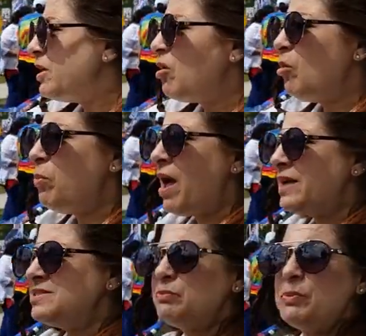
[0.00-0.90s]
that go
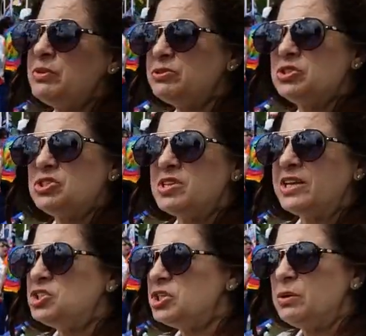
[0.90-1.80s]
by. Some people are just
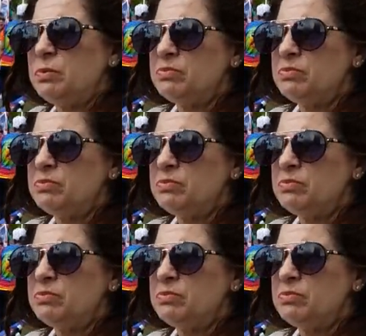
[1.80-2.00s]
like sheep.